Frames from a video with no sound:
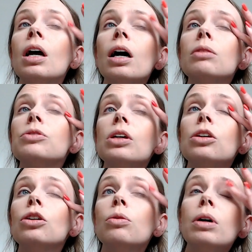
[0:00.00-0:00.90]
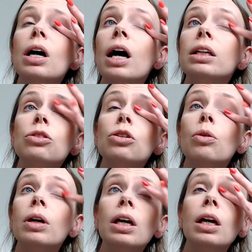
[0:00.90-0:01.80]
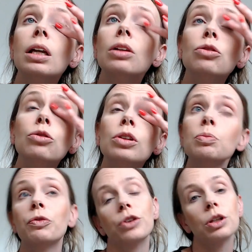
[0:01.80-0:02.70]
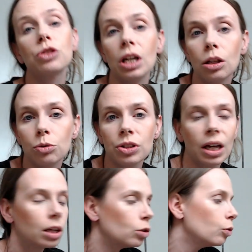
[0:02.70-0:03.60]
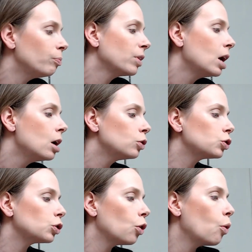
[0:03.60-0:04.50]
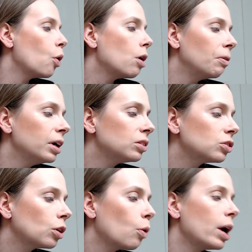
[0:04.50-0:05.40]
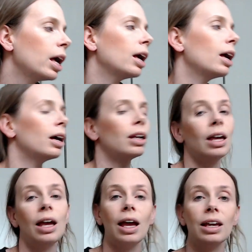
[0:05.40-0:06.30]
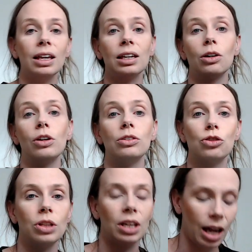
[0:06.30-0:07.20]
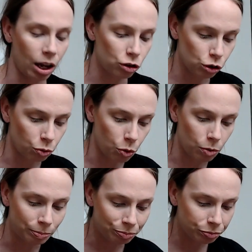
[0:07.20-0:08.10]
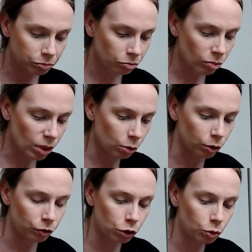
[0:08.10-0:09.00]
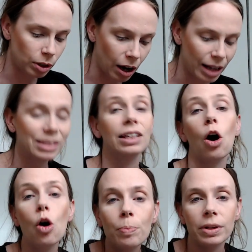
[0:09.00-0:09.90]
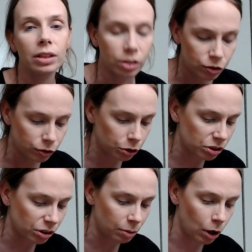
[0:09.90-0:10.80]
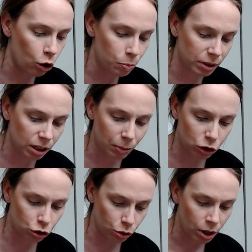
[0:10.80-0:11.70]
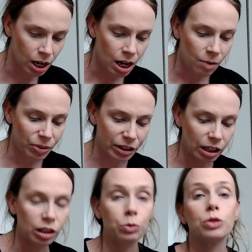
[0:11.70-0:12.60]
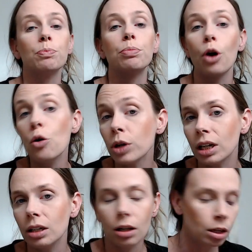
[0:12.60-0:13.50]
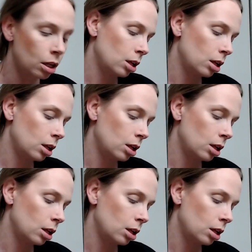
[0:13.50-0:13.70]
And I was like, you know what? I need to go ahead and do this before there's another scandal. So let's go ahead and get on to the actual review. Now I did open this, full disclaimer, I opened it to make sure that nothing was broken